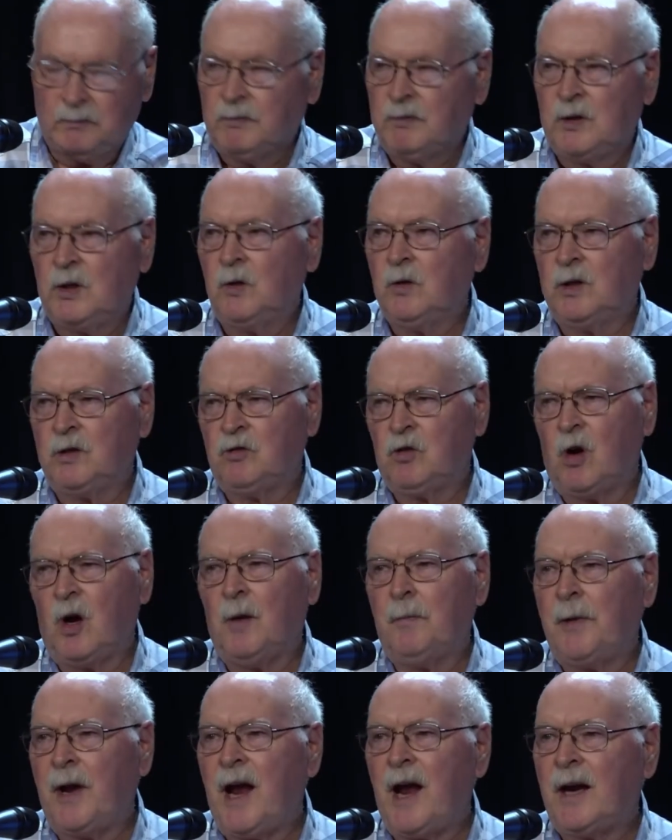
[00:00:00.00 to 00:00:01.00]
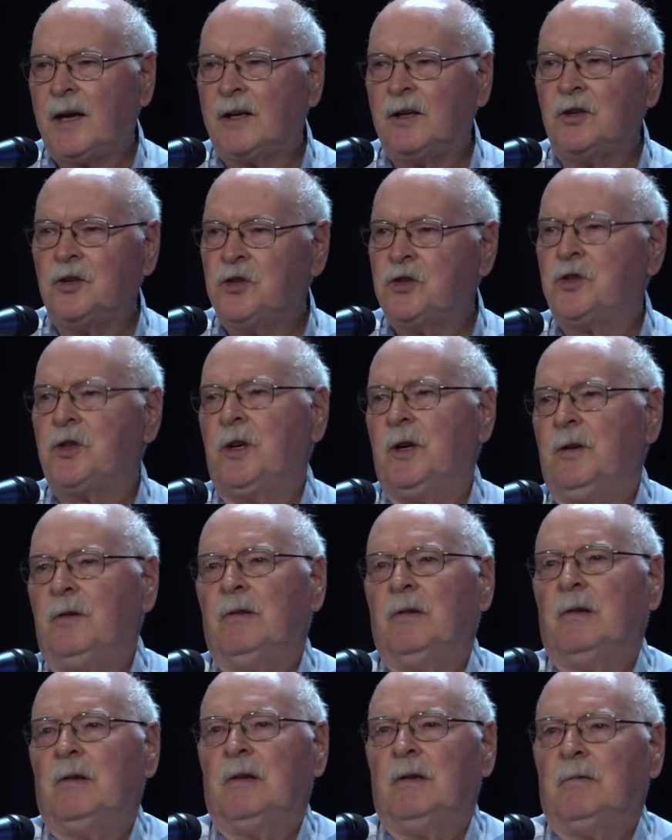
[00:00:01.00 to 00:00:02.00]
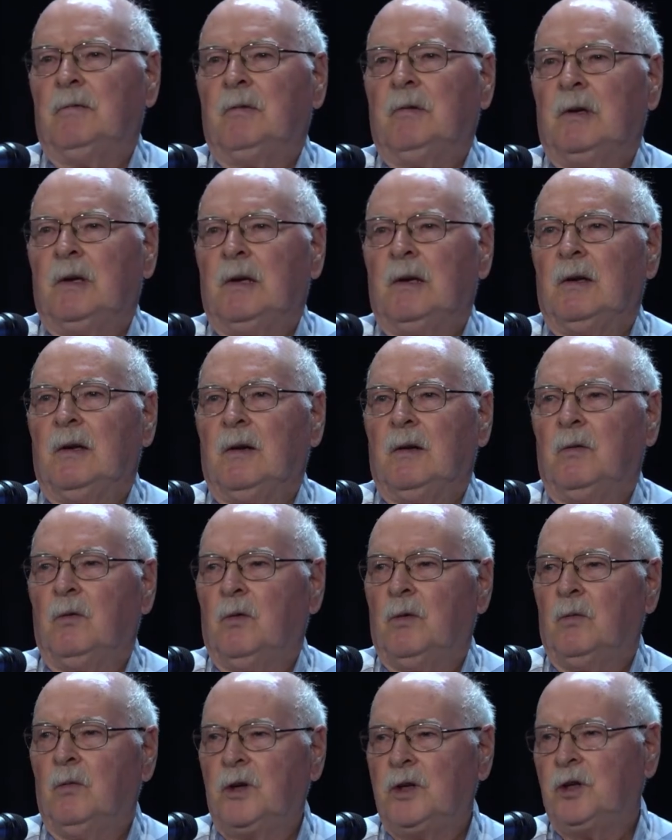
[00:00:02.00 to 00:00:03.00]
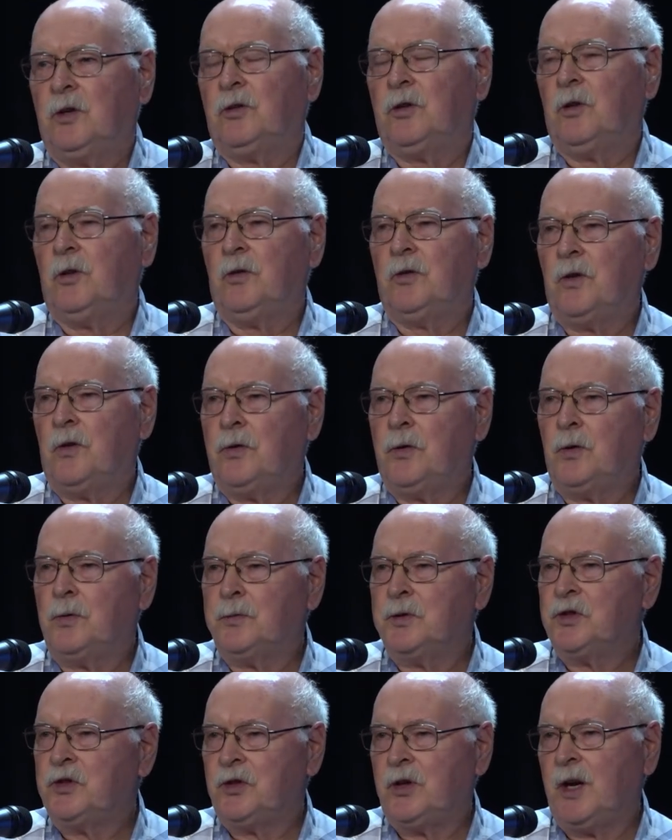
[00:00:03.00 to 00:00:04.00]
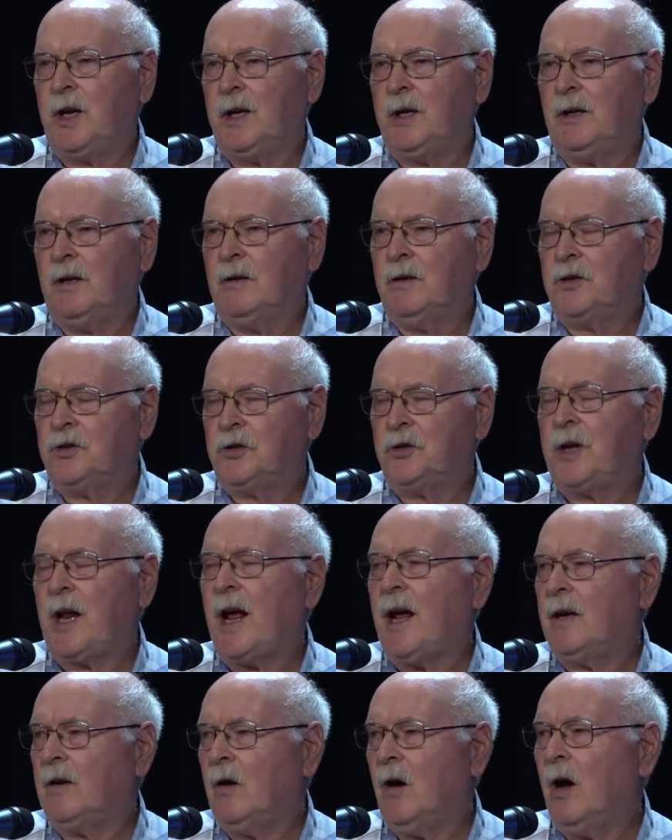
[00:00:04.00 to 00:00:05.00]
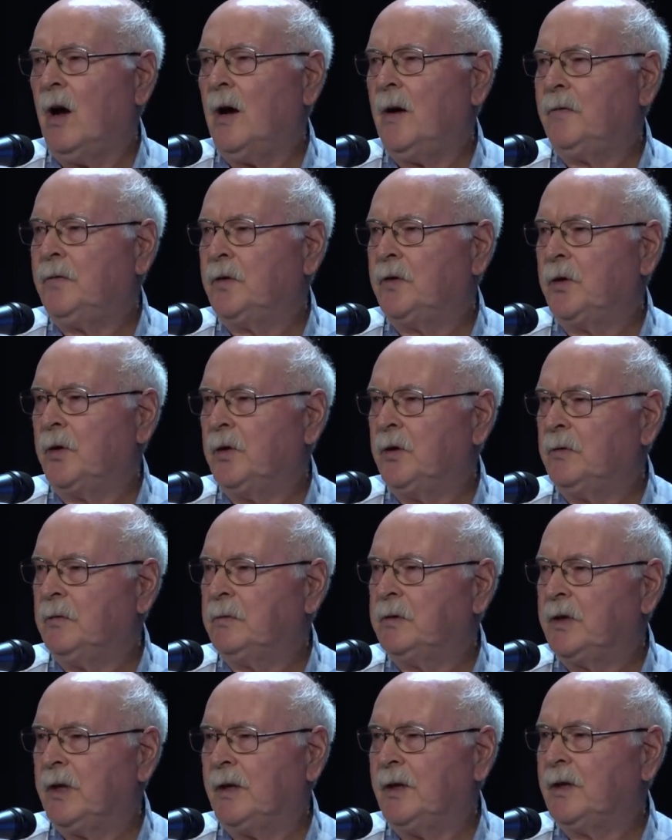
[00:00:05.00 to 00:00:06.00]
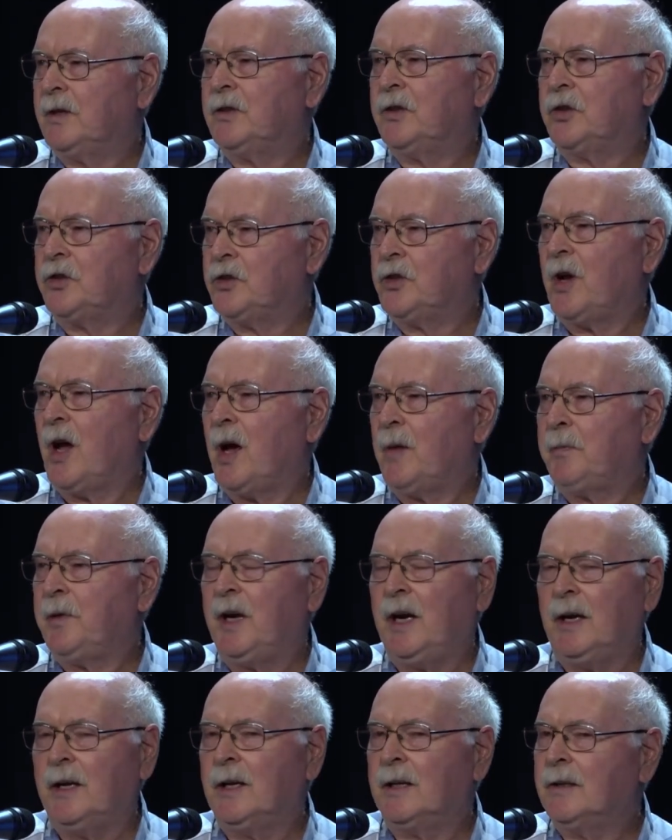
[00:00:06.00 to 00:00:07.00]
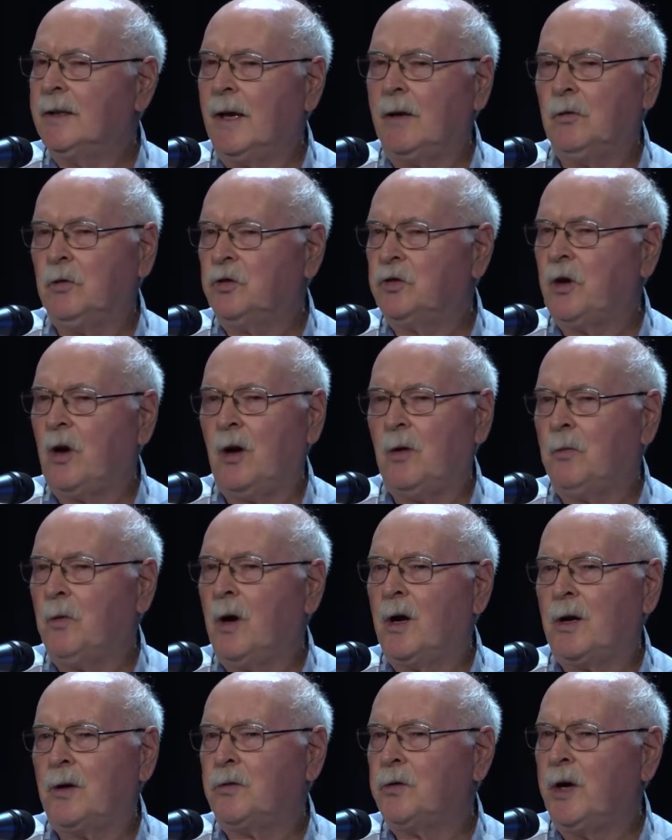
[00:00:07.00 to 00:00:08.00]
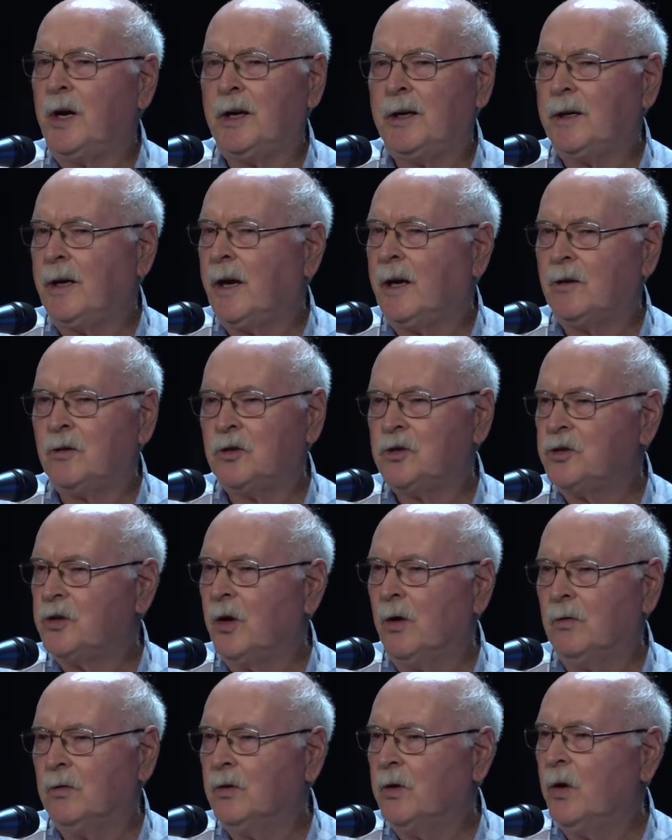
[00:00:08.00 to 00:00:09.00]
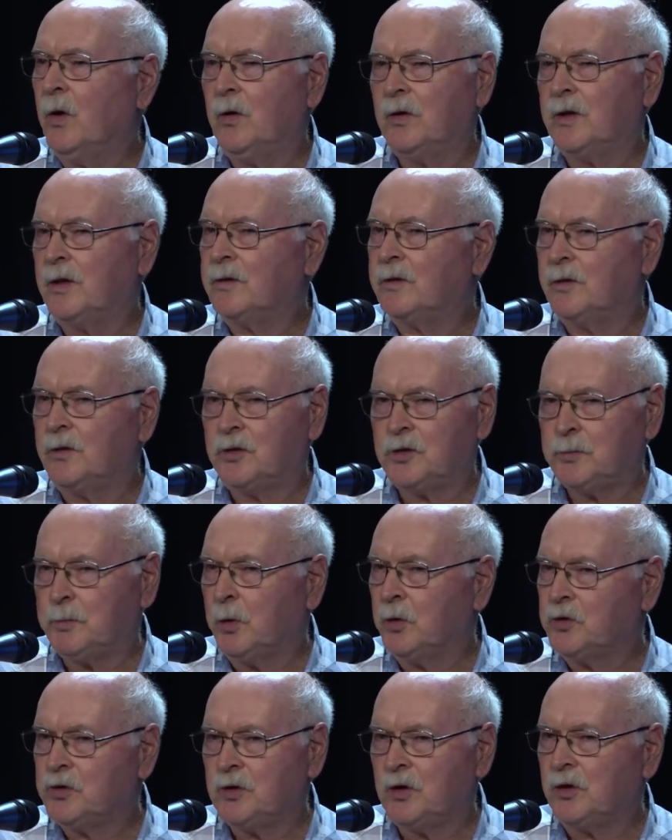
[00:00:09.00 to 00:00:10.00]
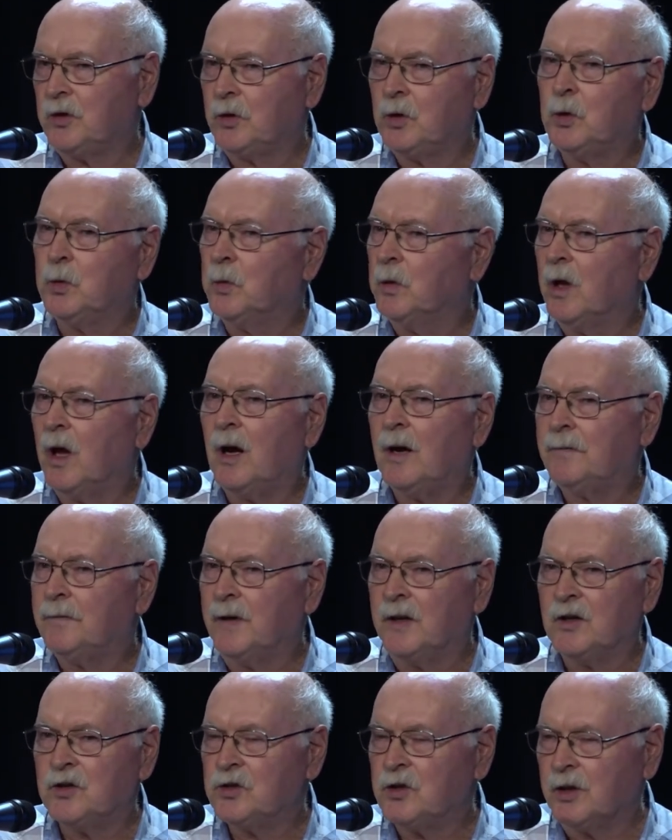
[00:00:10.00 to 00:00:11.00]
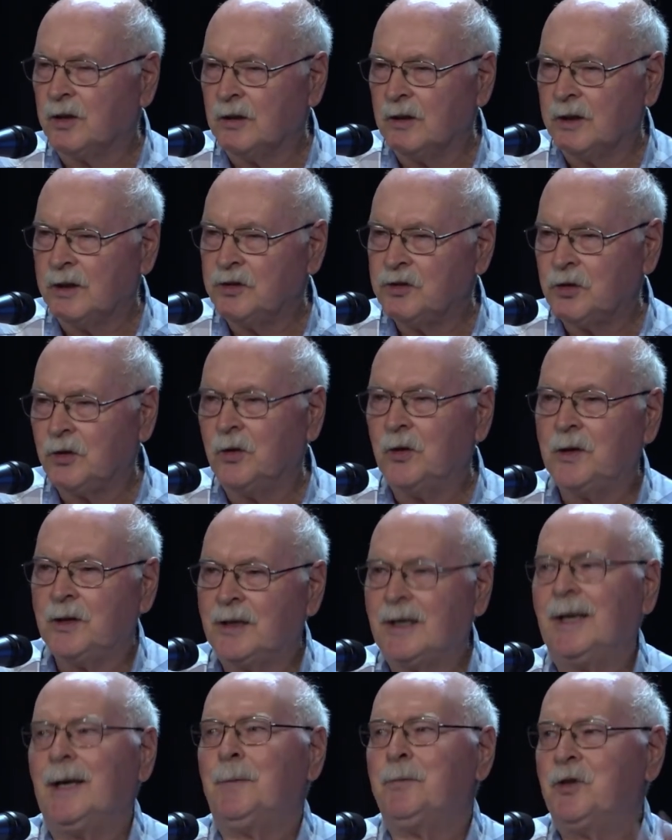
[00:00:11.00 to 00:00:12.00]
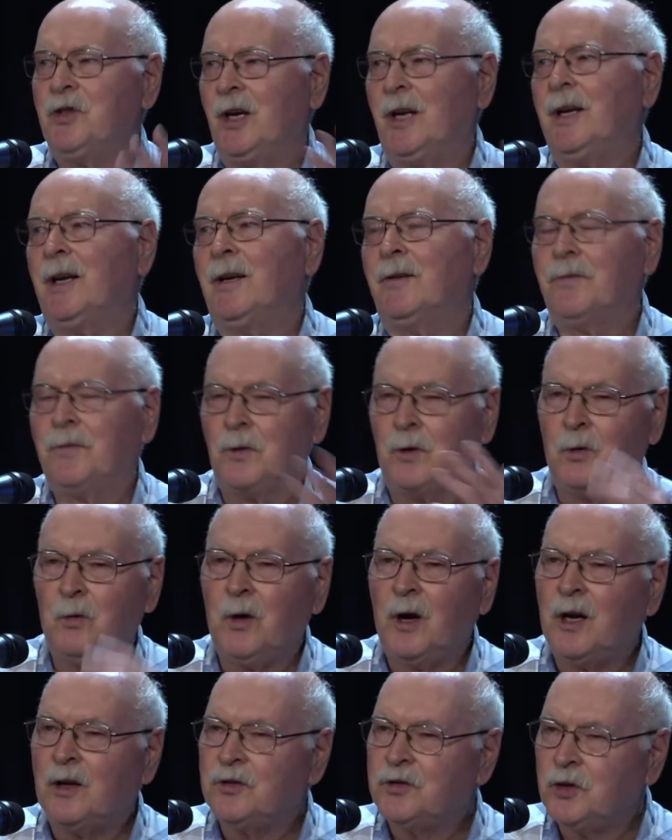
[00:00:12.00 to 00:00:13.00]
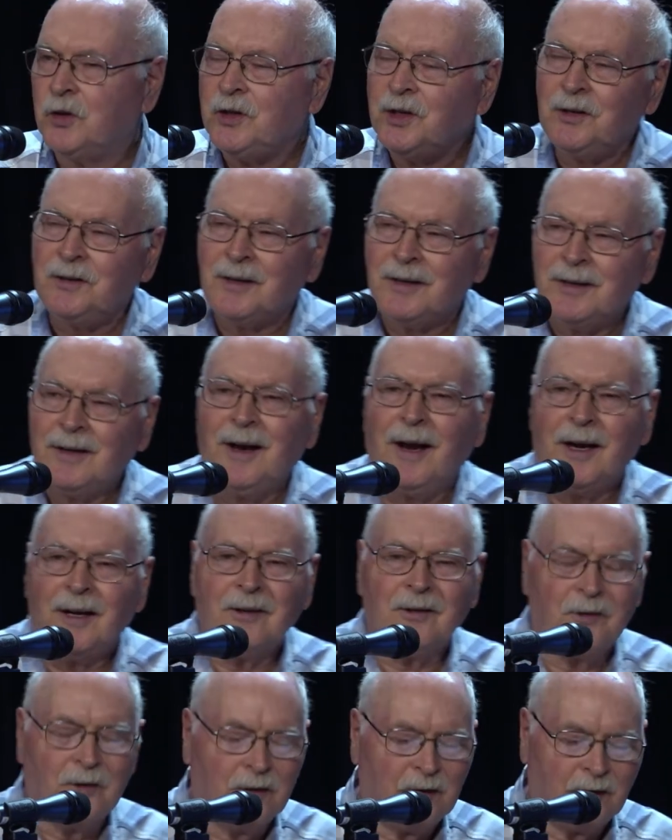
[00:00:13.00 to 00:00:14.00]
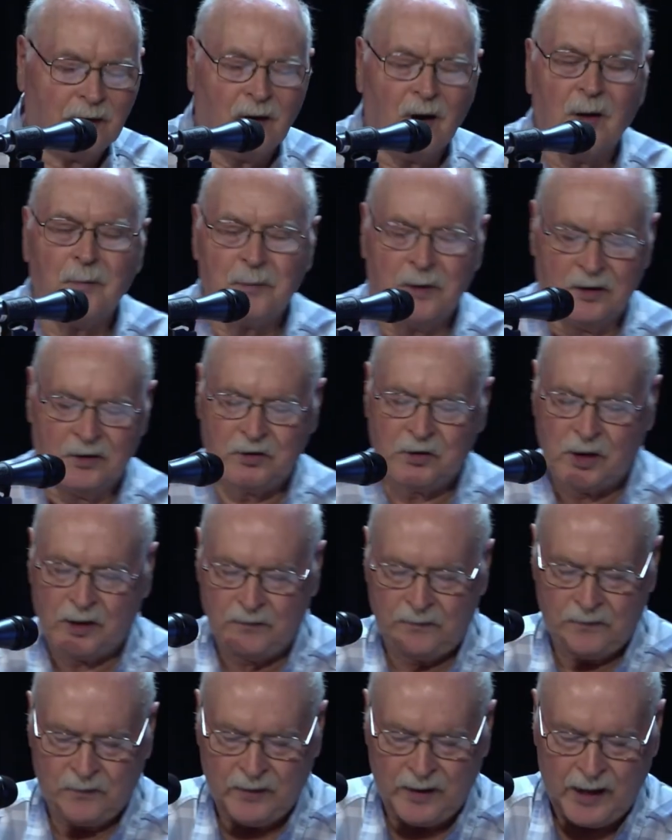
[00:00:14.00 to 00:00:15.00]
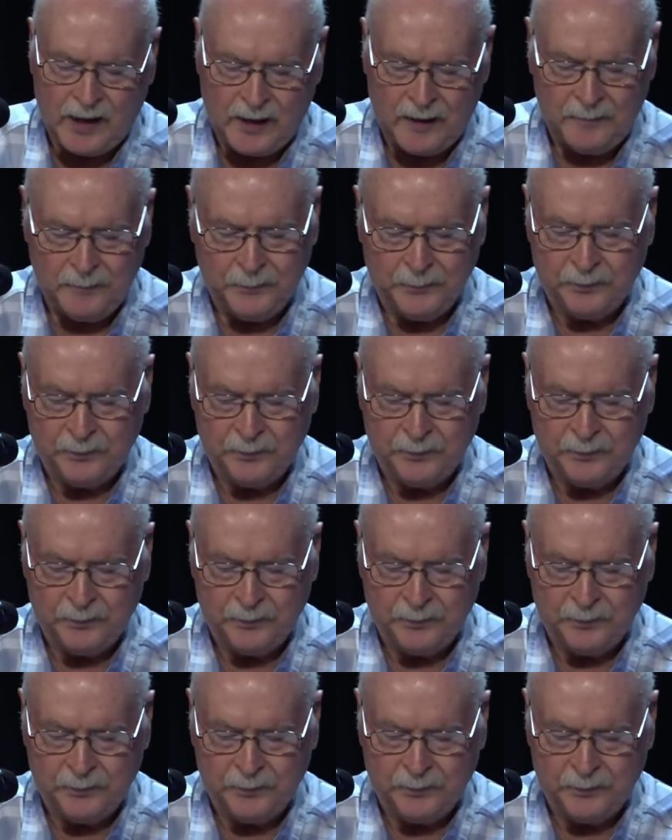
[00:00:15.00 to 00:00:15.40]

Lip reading: The only drawback is that when you turn the thermostat off to tell it to stop heating, those hot water radiators don't know that they're supposed to cool off instantly, so it keeps heating for a while. So you kind of learn to compensate for that.